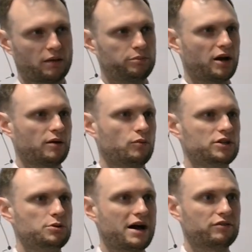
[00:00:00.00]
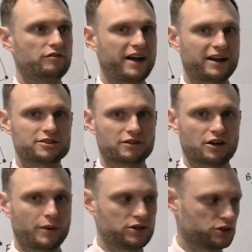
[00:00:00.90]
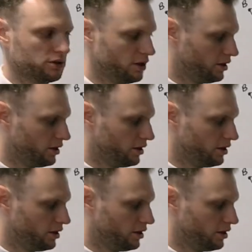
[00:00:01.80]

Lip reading: But when you have a vector equation,